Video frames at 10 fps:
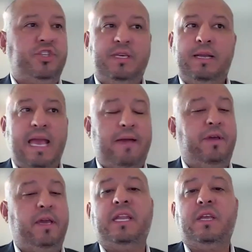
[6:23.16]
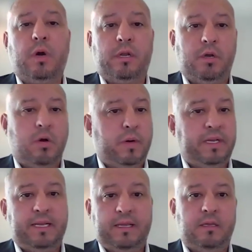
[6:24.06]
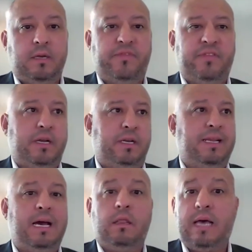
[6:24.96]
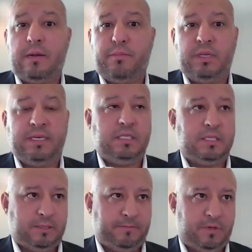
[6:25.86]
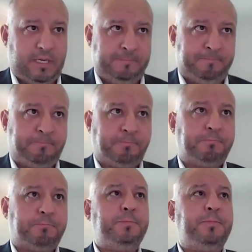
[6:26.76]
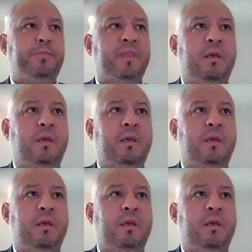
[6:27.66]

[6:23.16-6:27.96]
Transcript: just didn't have anywhere to go and it ended up flooding a lot of places, right? Mm-hmm.